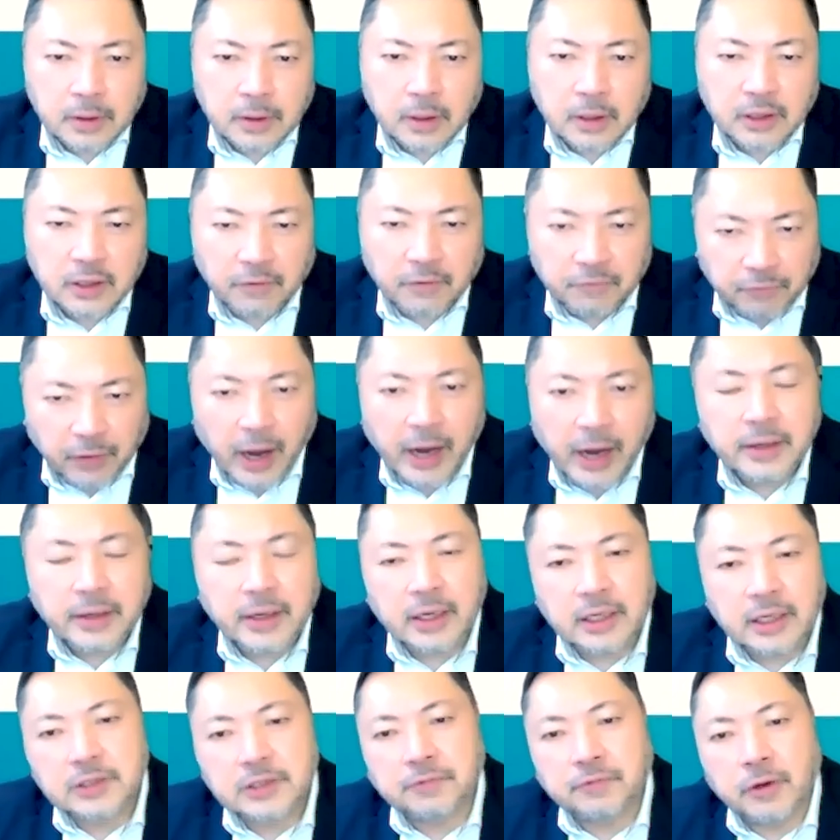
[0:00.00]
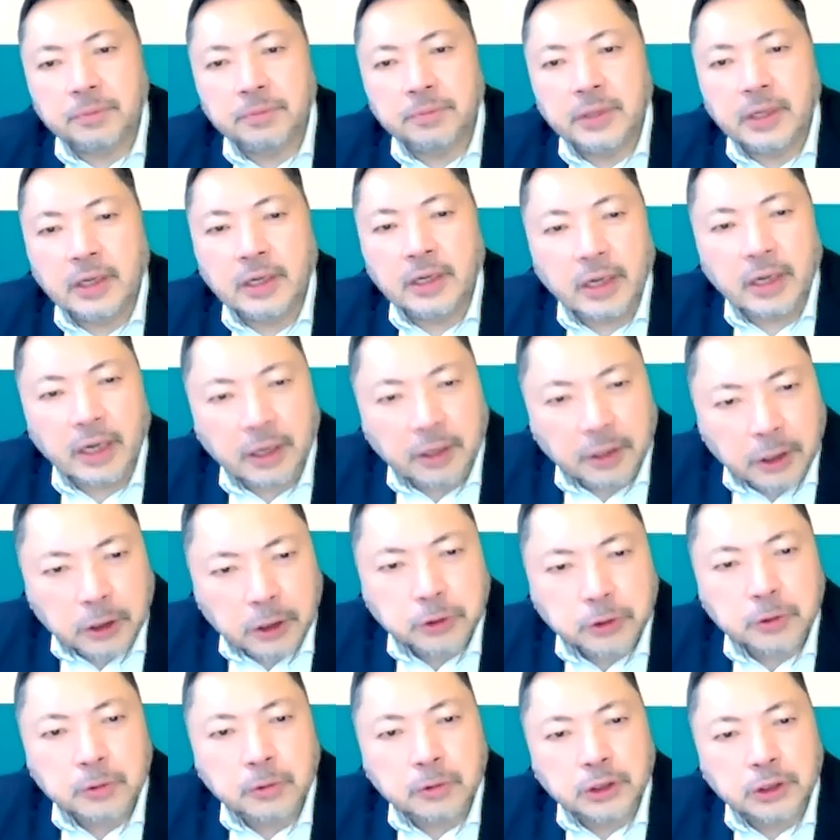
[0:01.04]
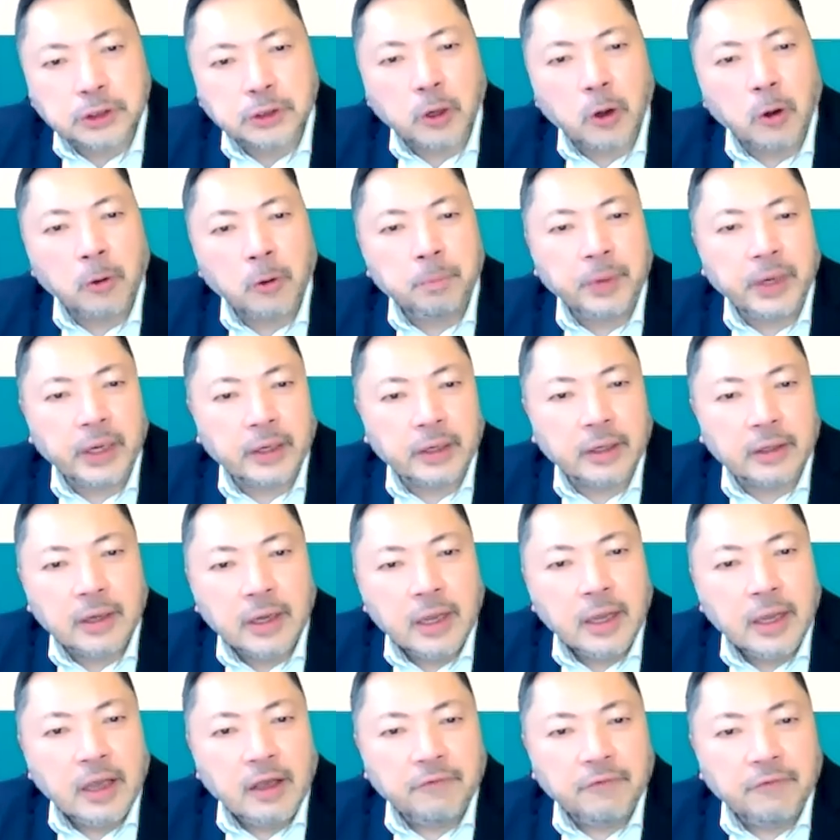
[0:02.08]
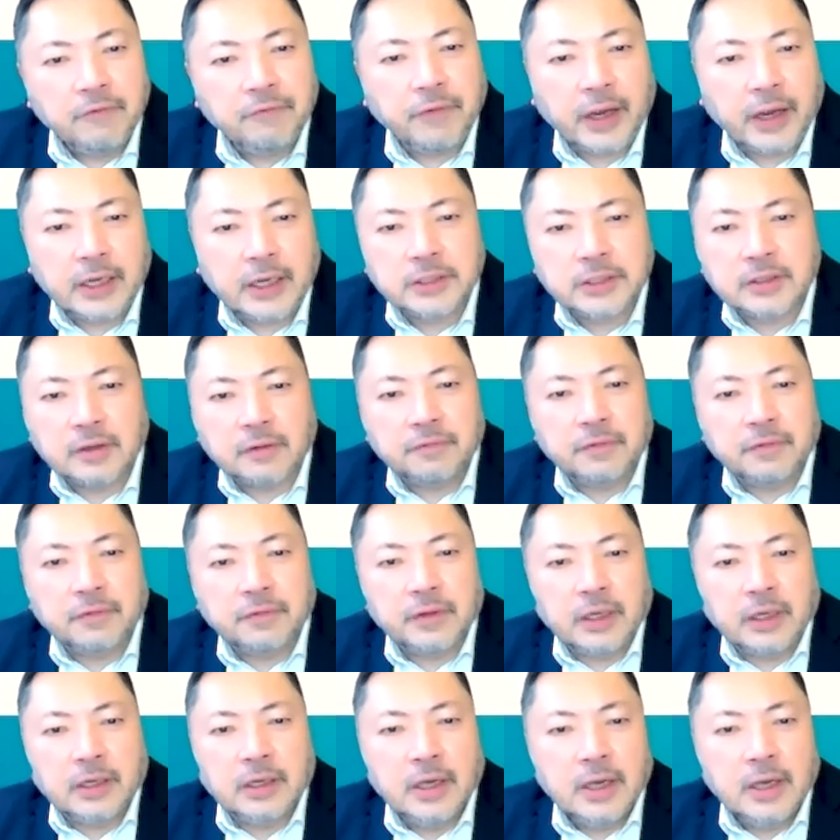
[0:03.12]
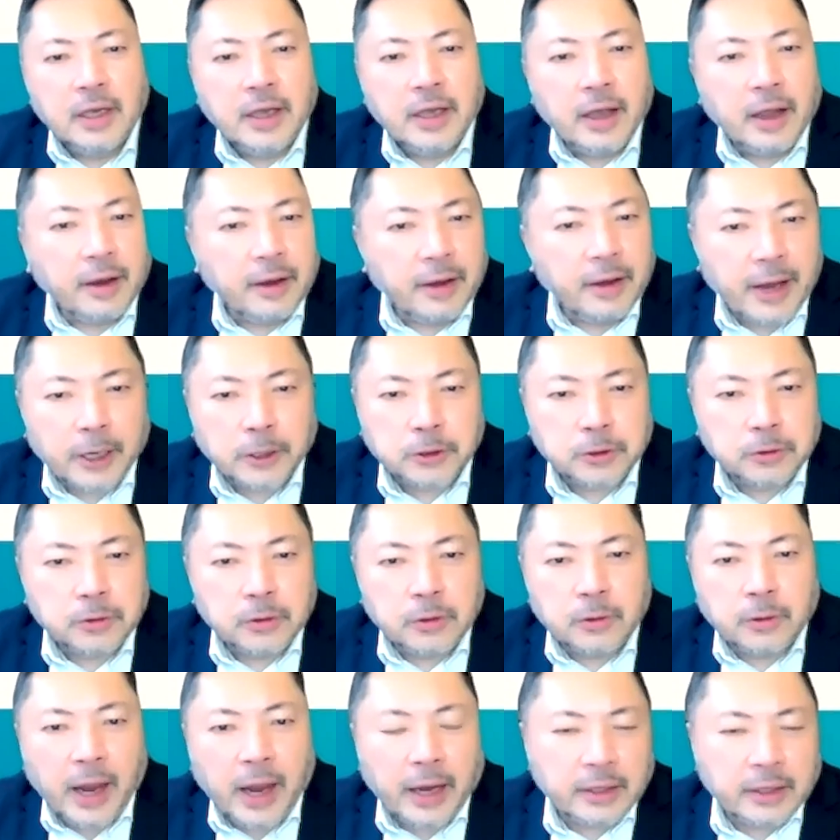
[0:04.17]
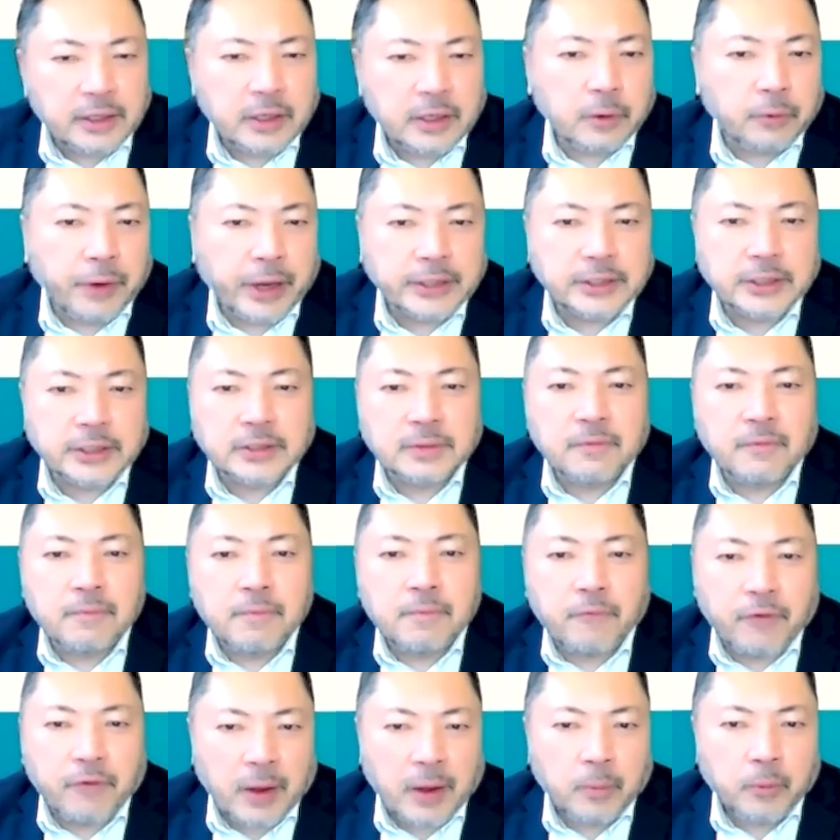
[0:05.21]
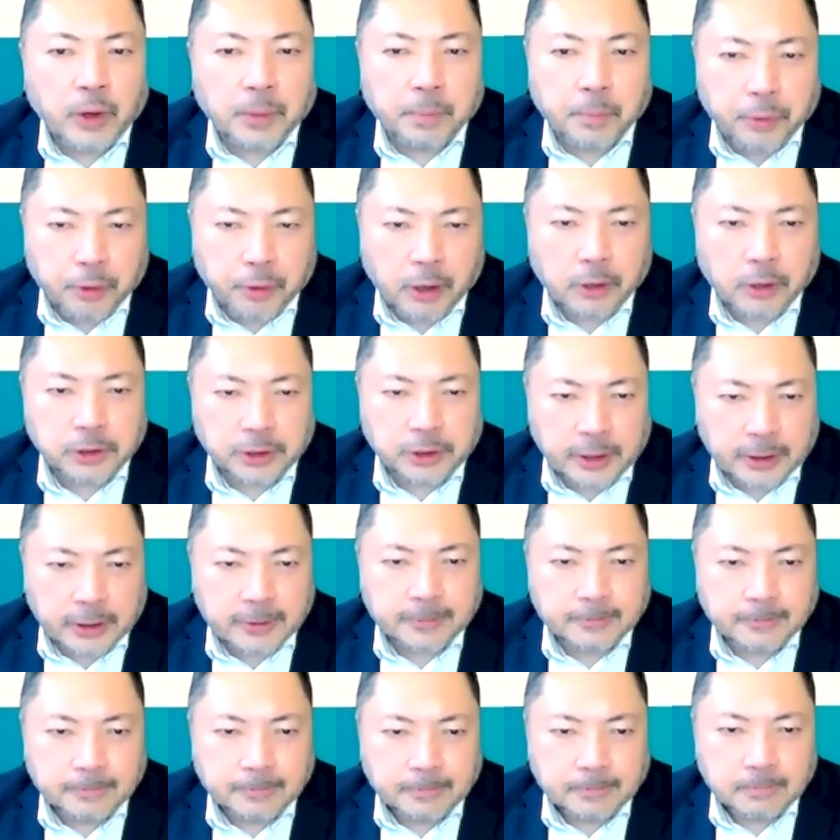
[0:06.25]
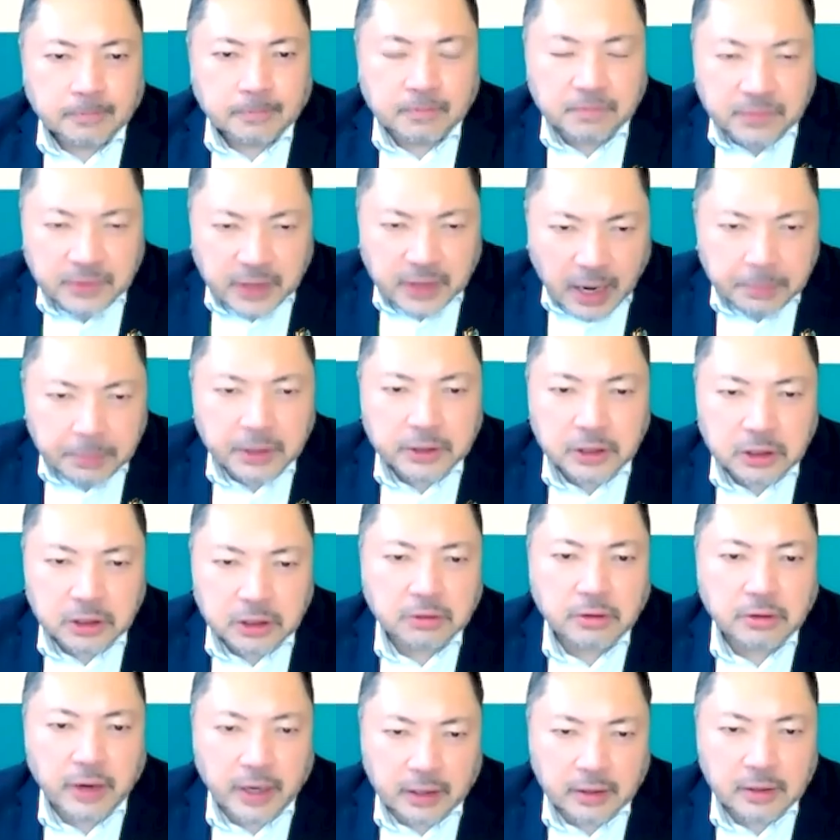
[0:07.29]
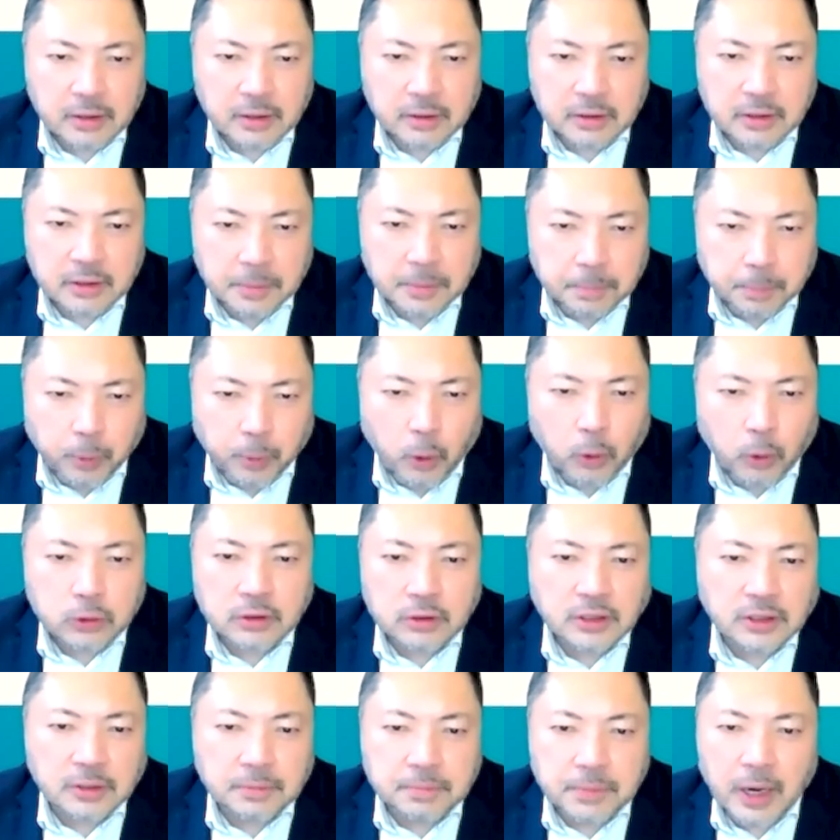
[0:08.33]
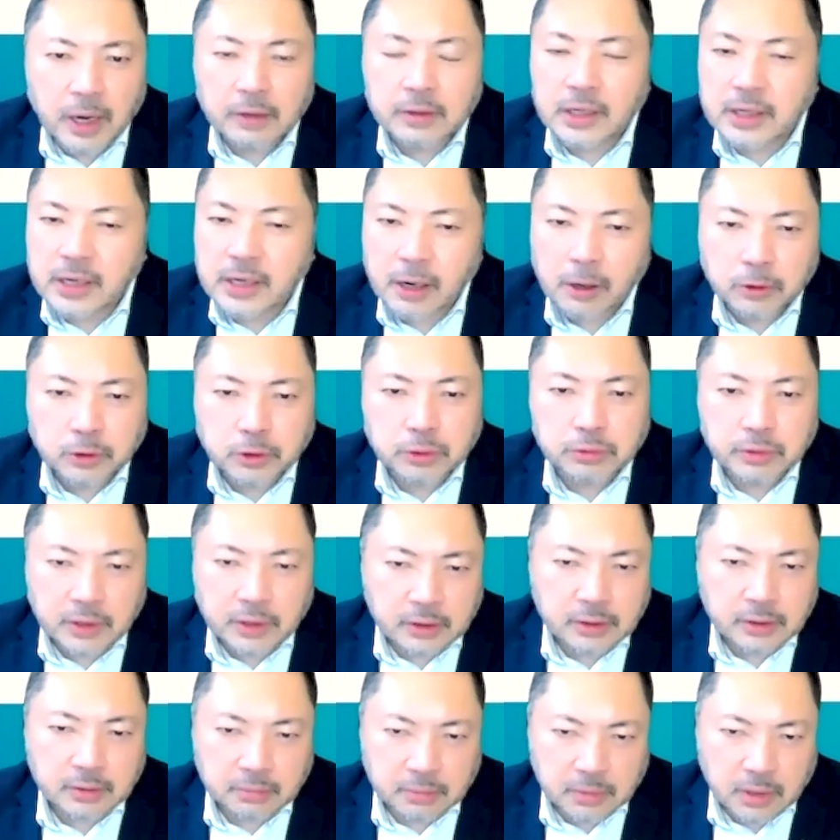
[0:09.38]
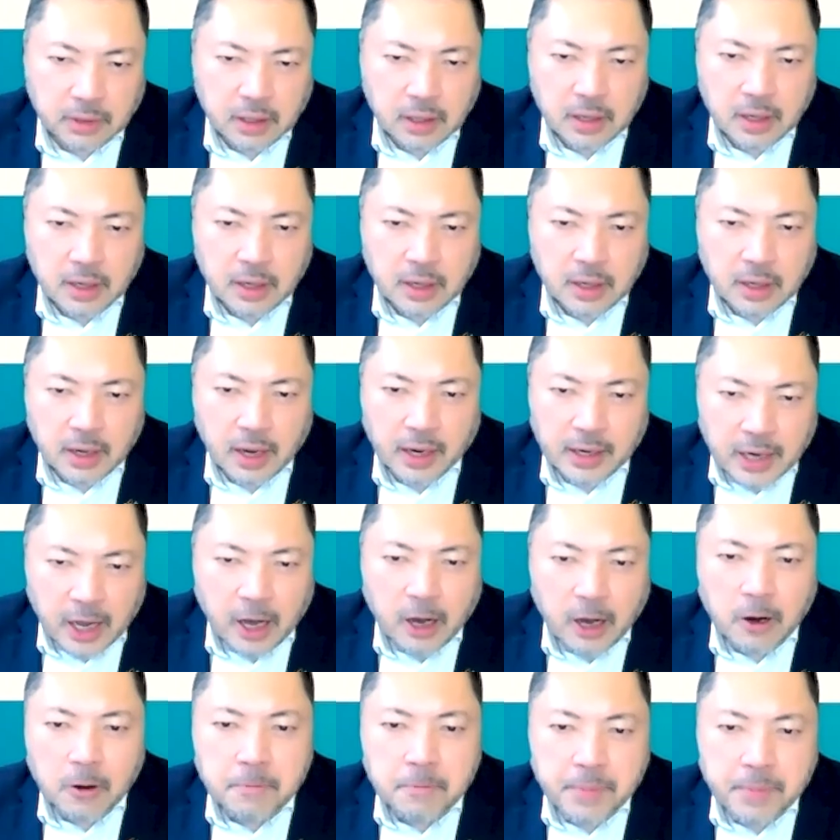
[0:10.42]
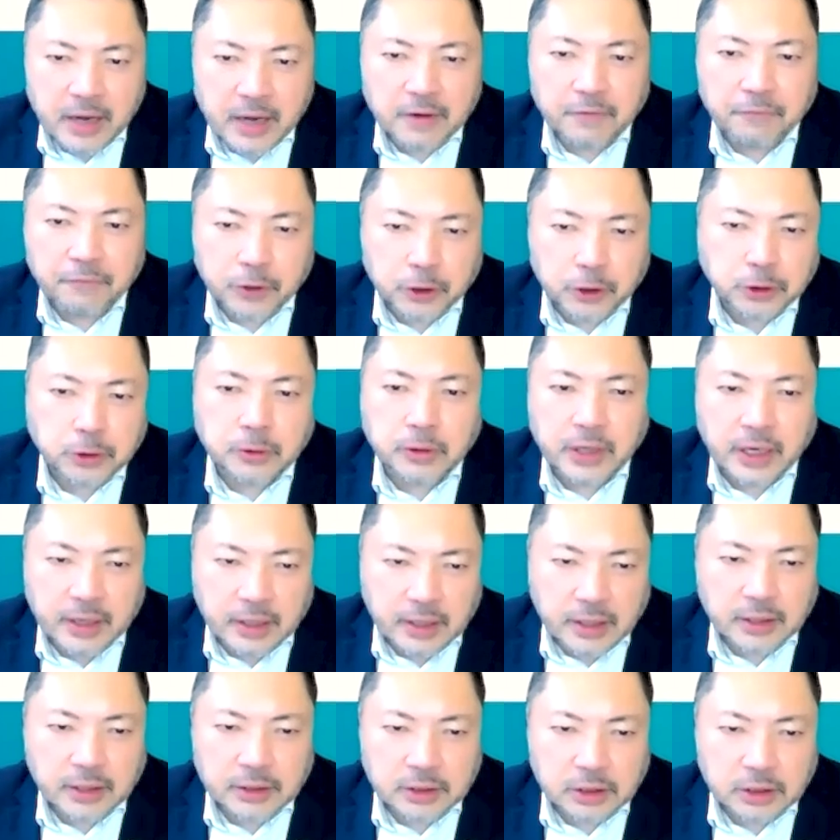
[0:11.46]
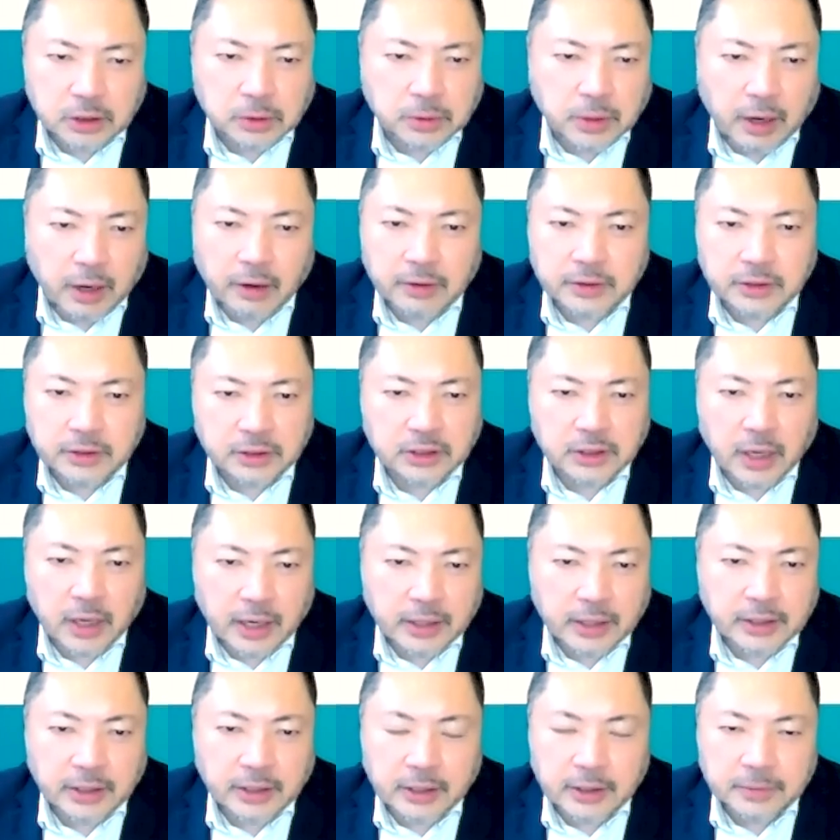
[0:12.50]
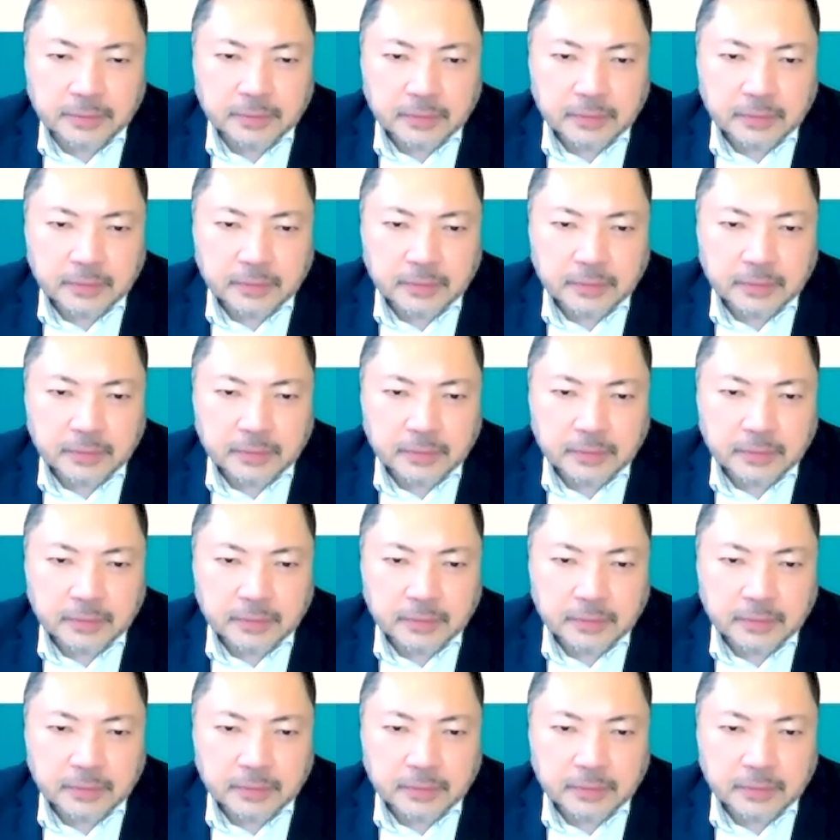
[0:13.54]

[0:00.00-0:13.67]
The findings from the initial scoping phase of the National Anti-Racism Framework Project demonstrate the importance of multiculturalism and how beneficial it is to our society.